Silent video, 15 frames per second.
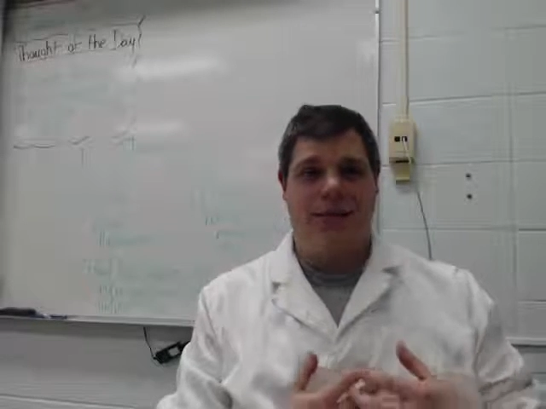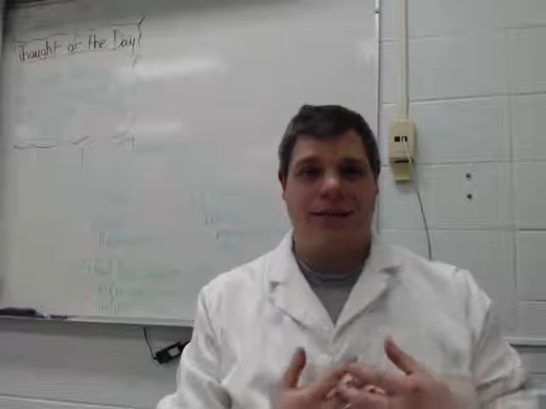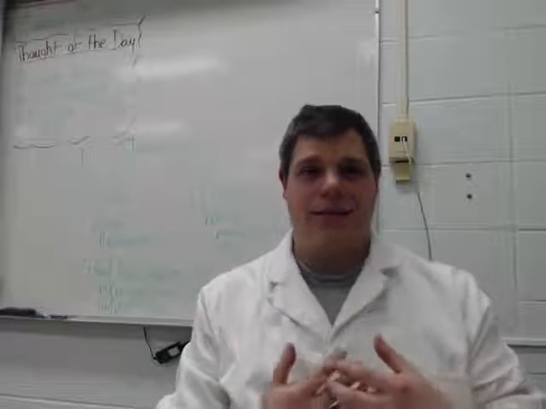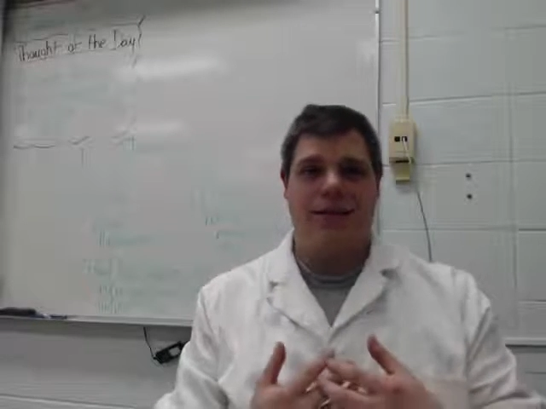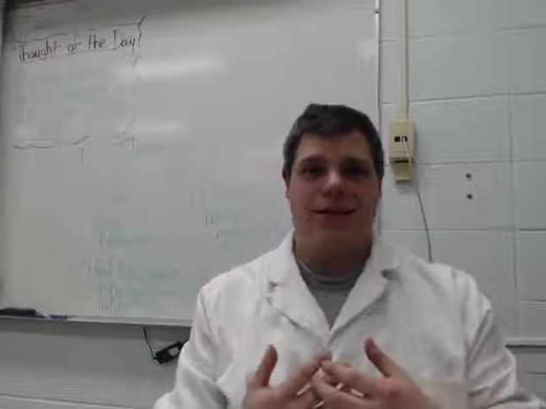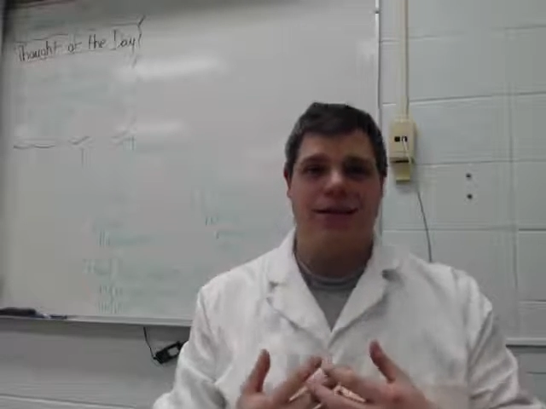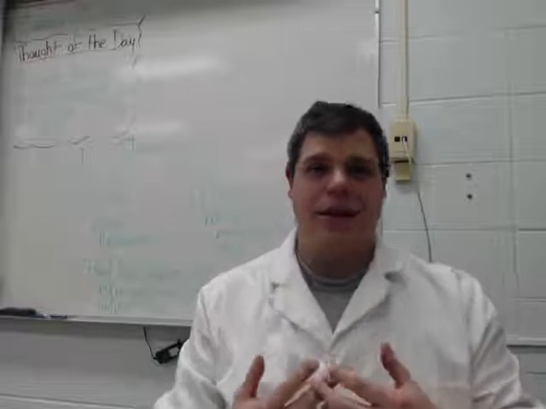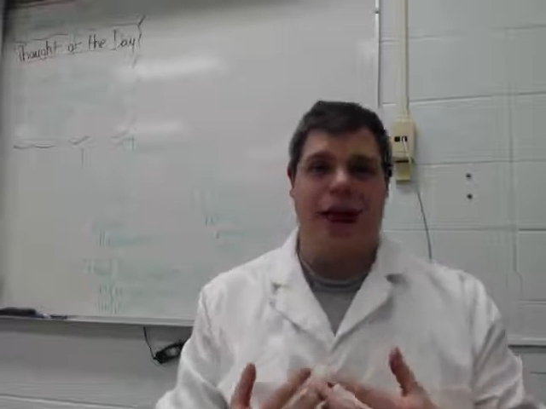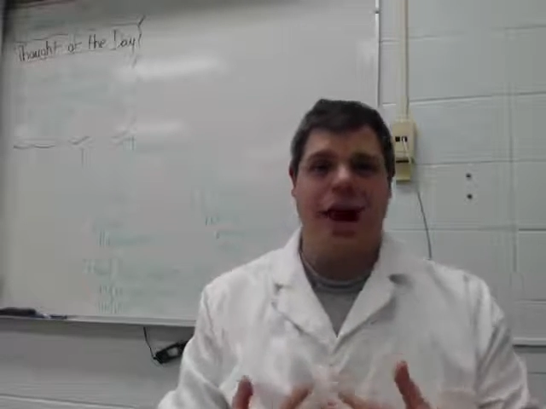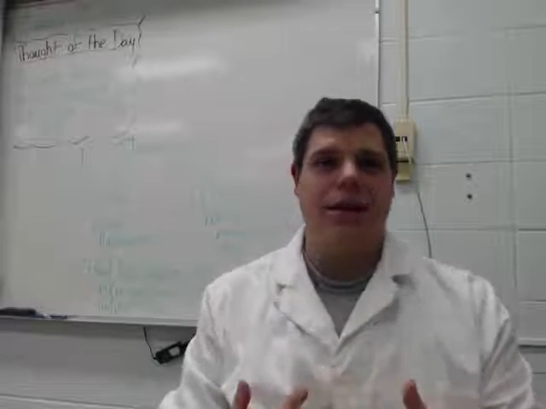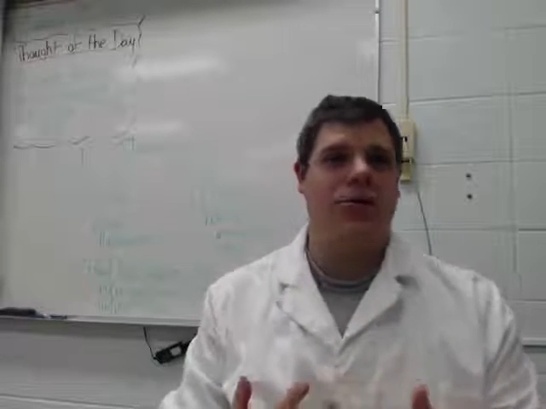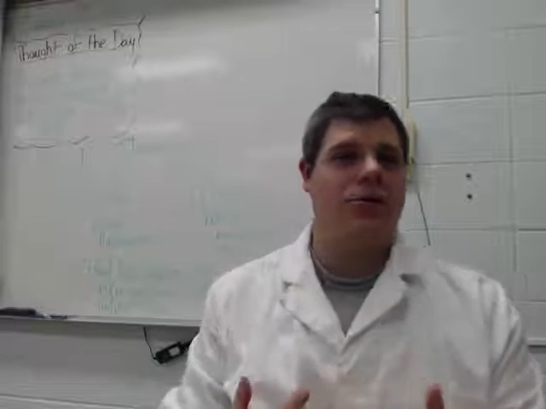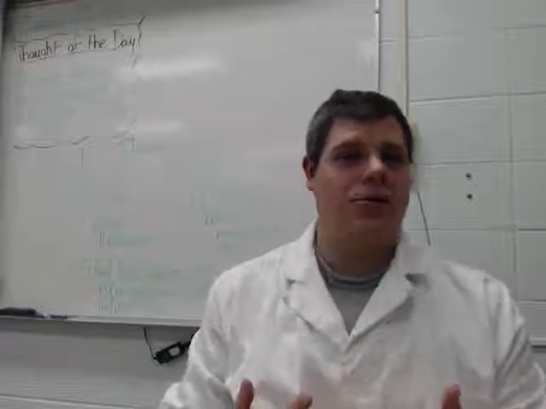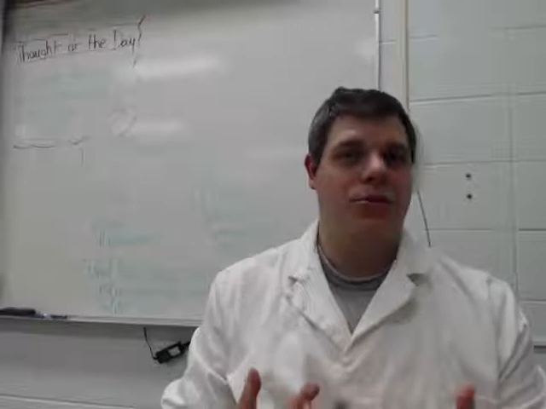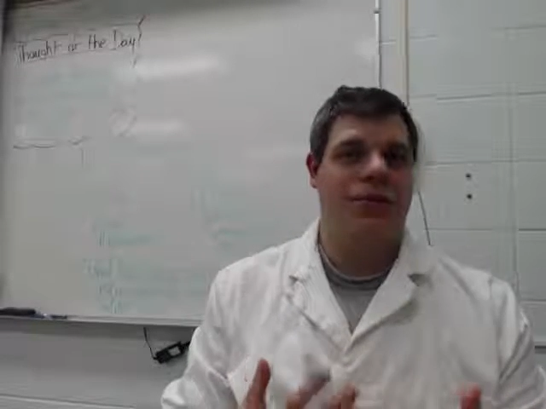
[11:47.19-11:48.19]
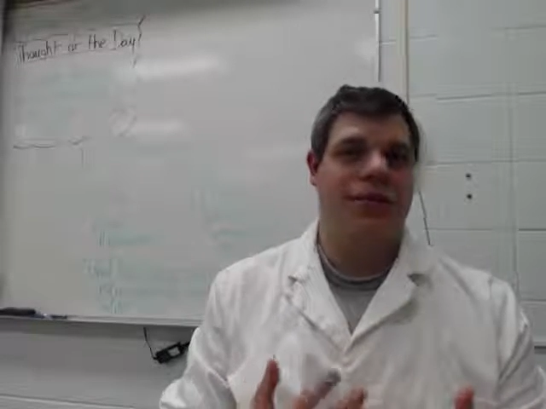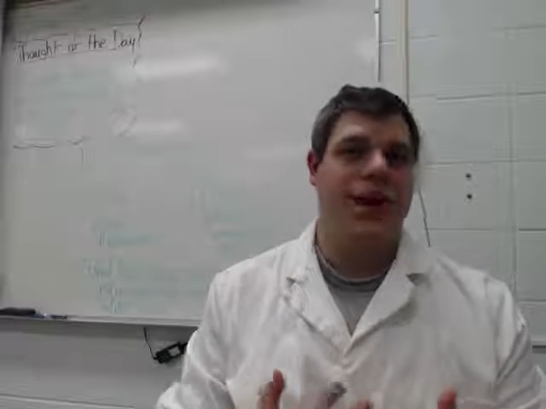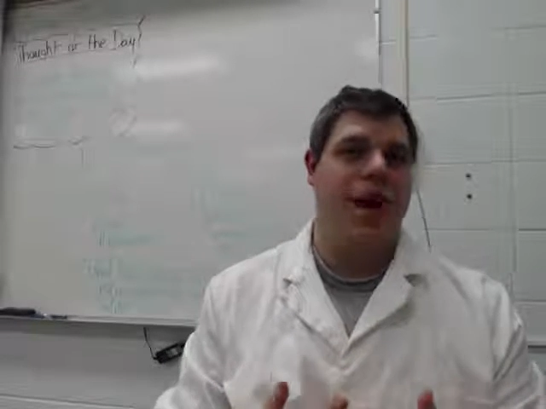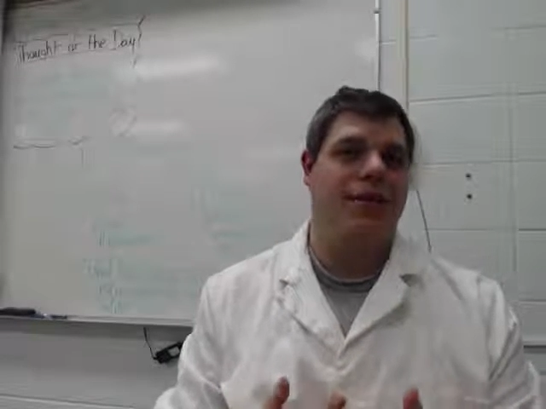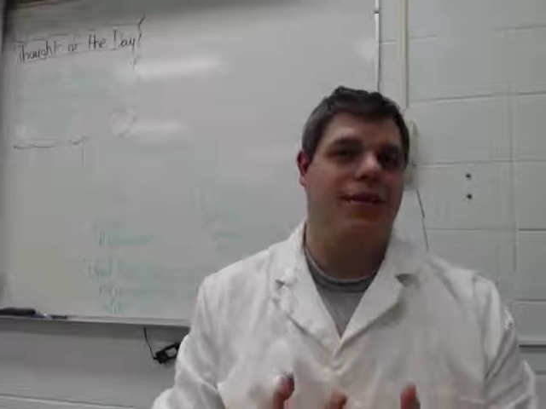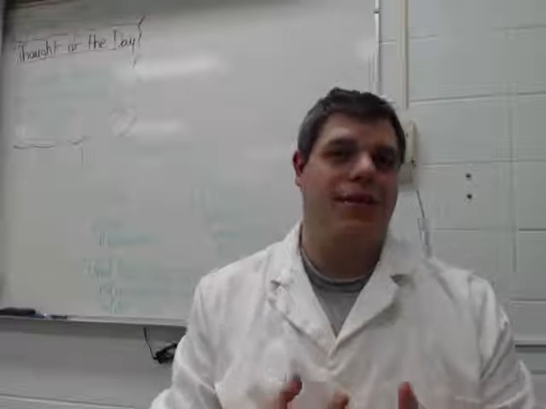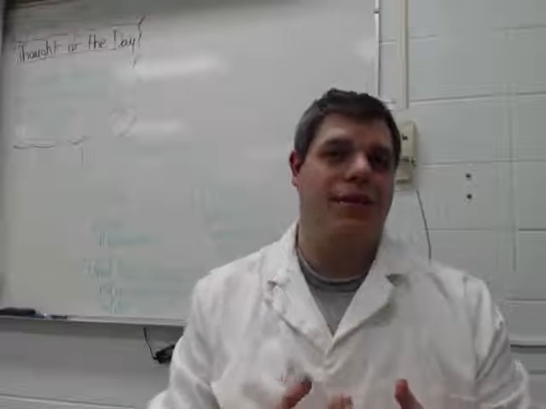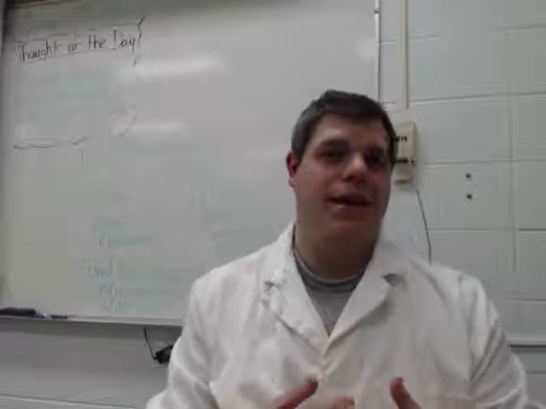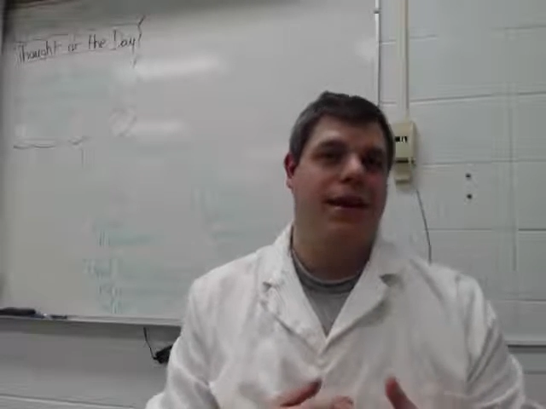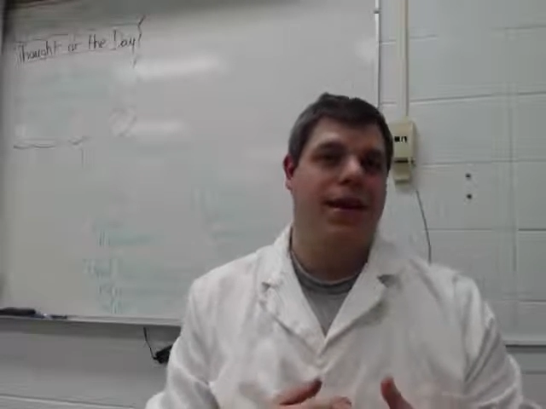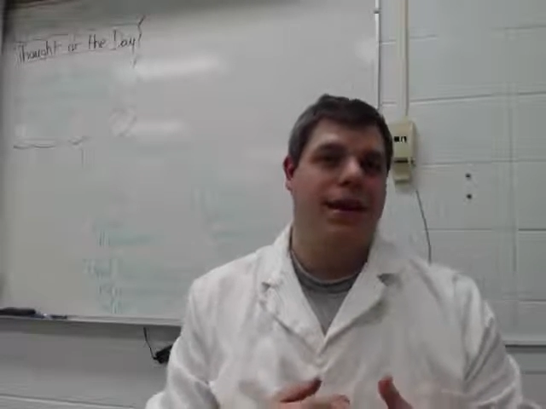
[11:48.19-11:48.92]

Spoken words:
it's hydrochloric acid.